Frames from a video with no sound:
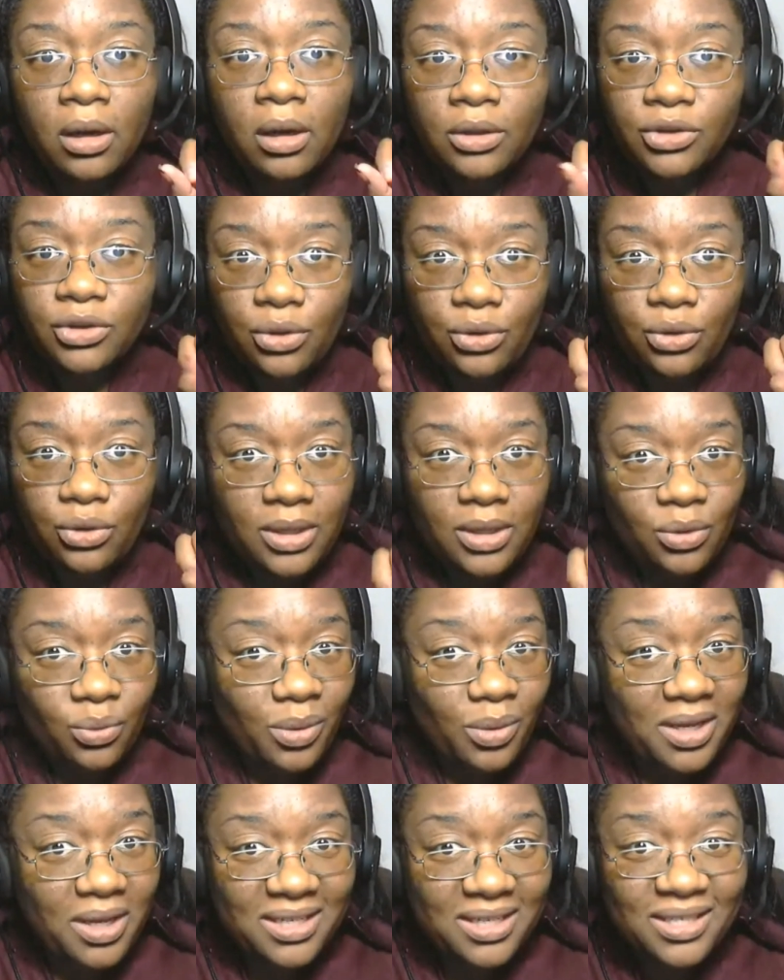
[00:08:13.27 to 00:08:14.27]
So you can
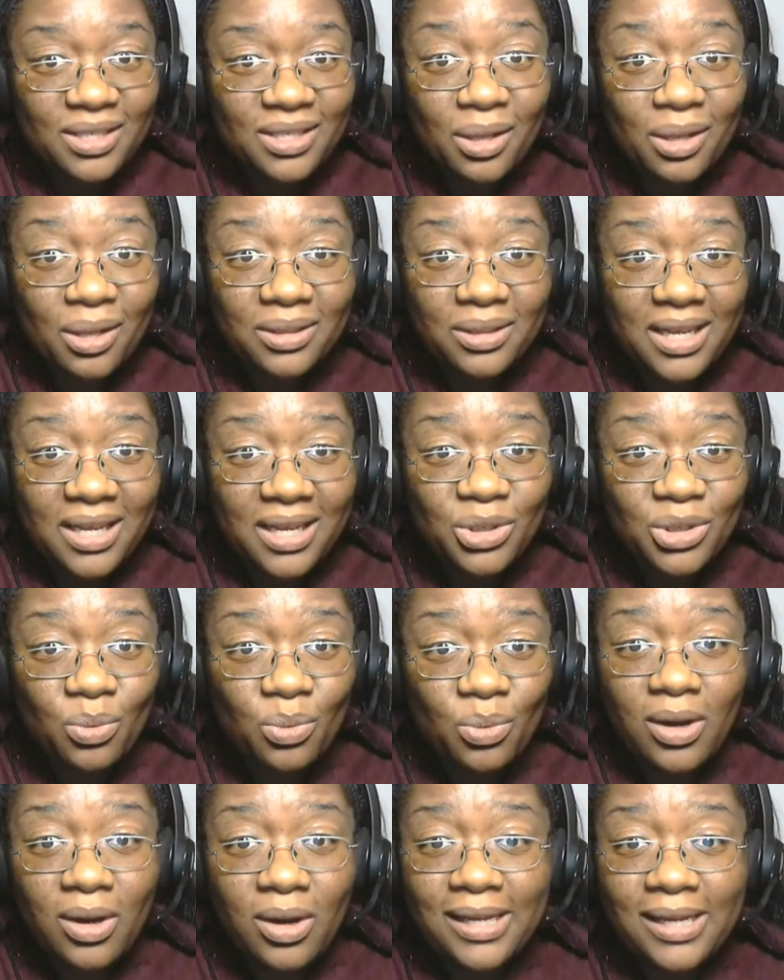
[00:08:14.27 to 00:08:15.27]
read as slowly as you
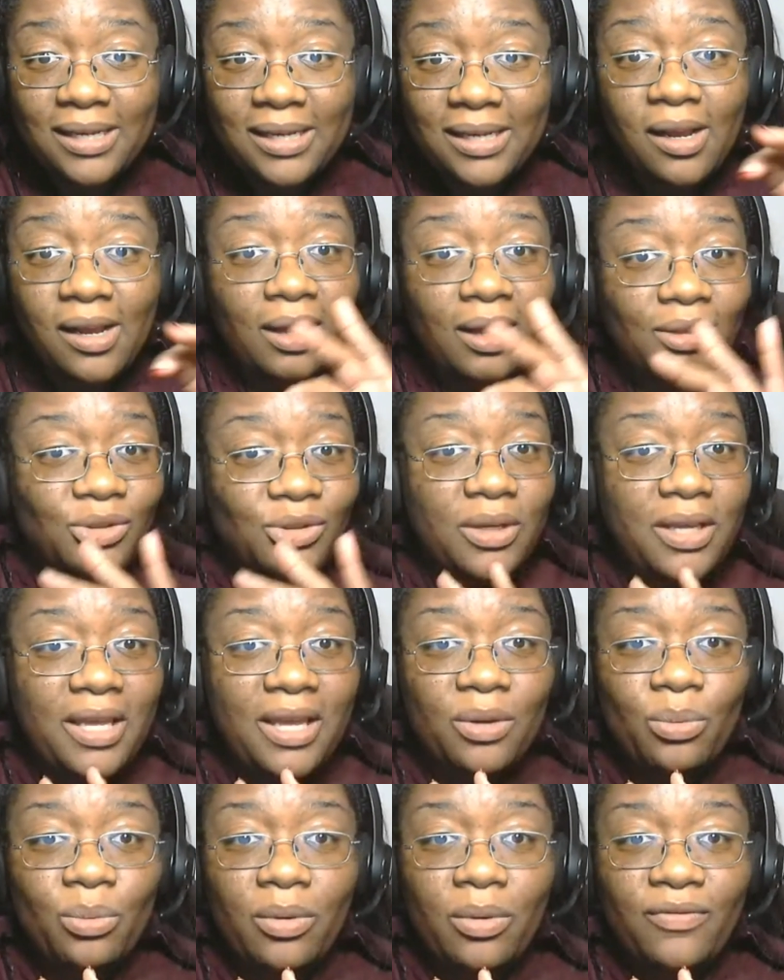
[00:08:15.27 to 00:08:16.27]
want. You
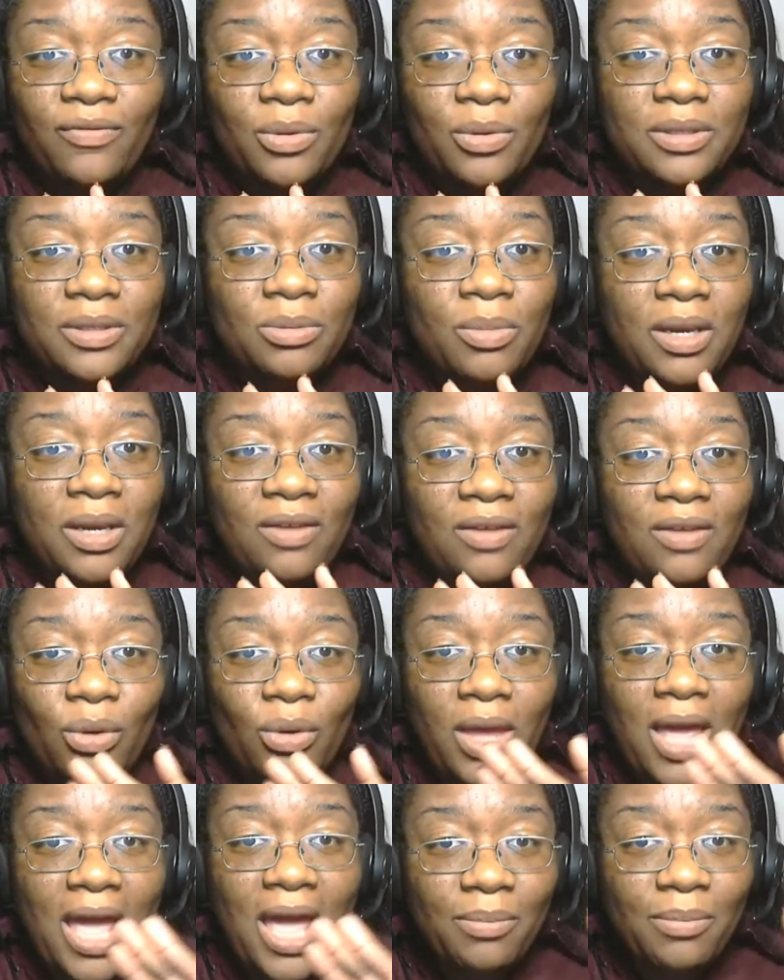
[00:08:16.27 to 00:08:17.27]
can review as many
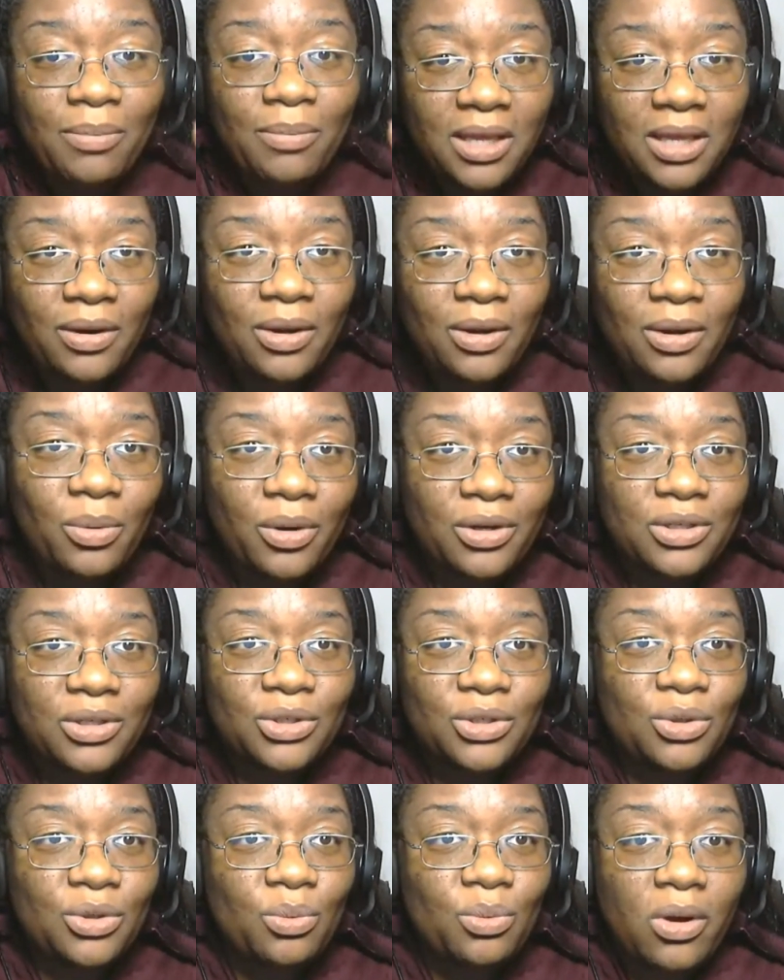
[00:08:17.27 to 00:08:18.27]
vocabulary words
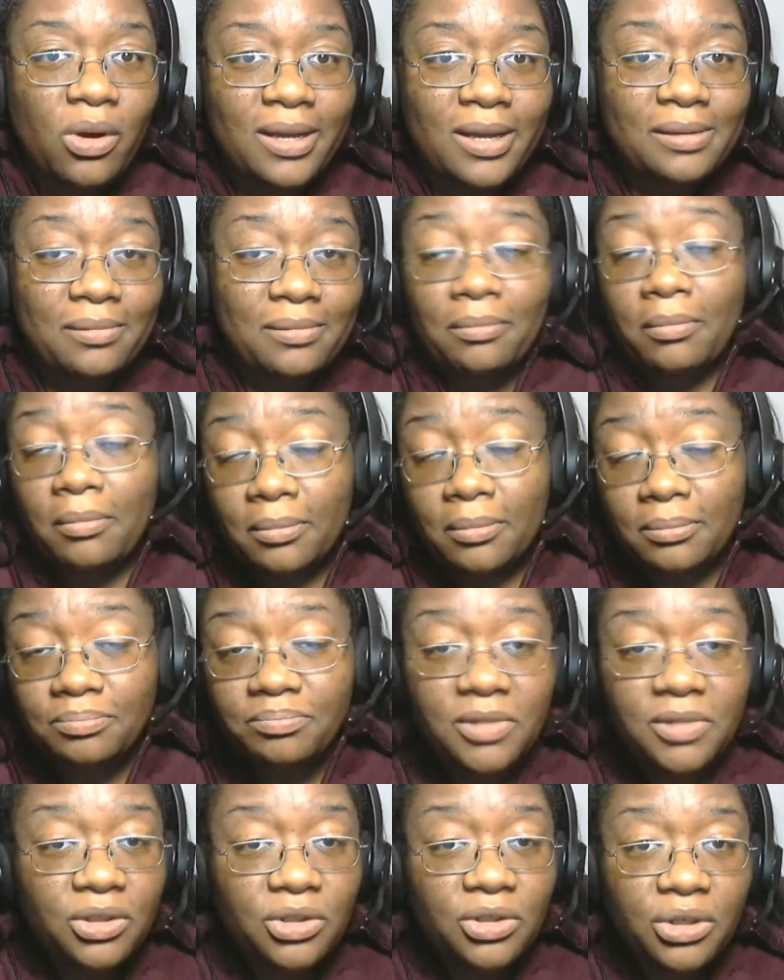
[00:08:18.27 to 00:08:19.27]
as you want.
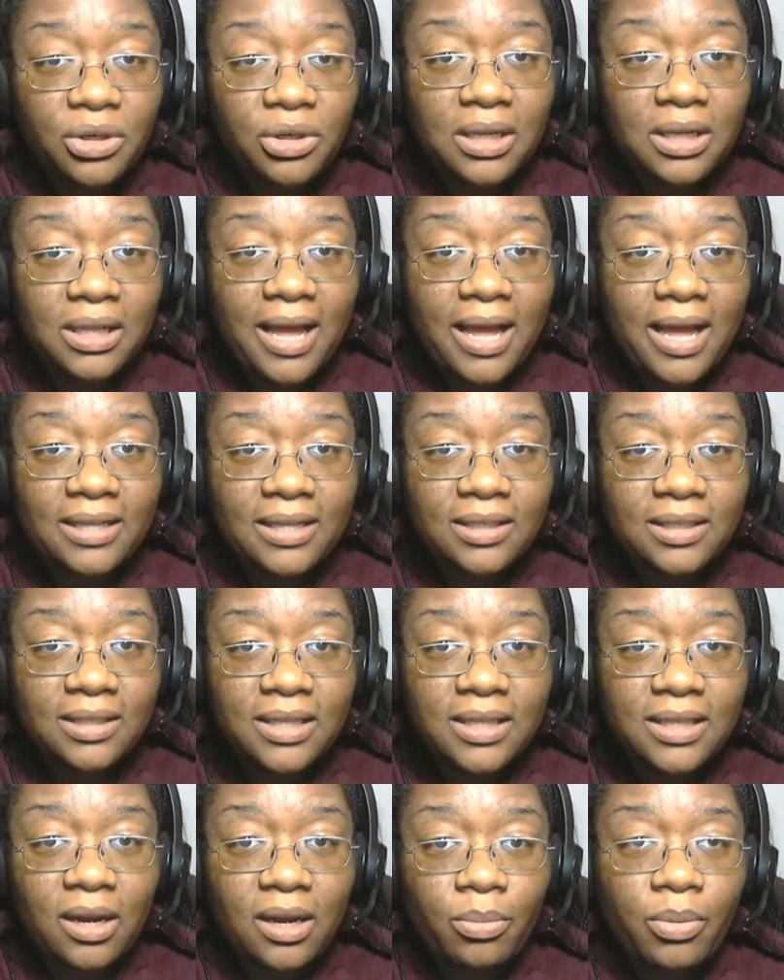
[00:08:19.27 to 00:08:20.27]
Mm. It's your class.
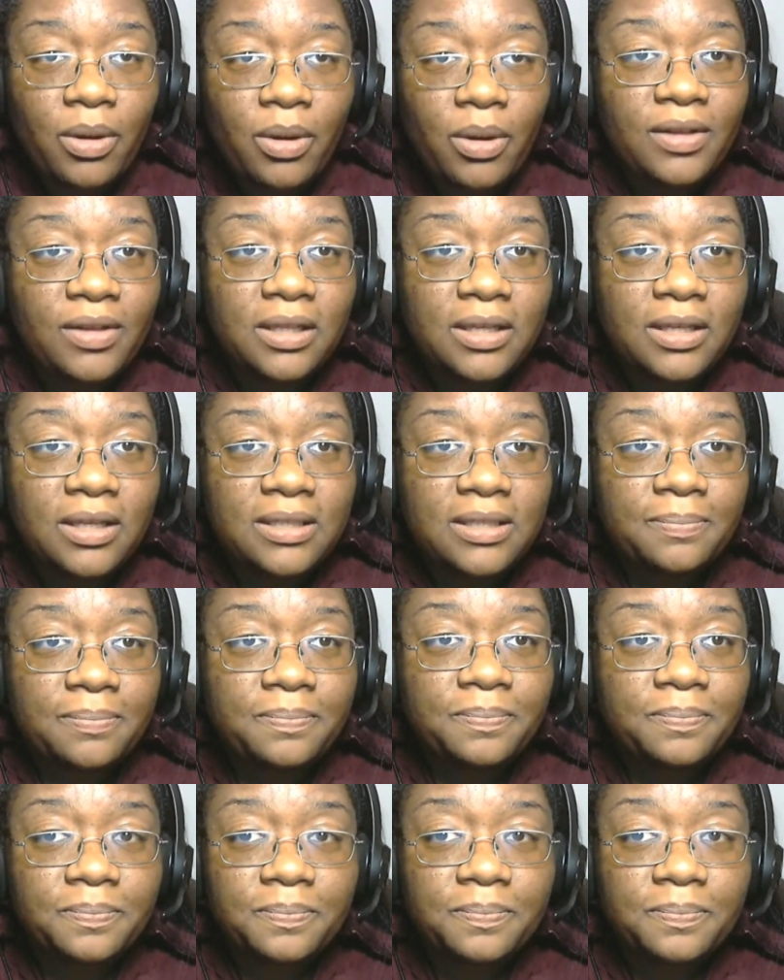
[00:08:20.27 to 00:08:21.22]
It's like a private lesson.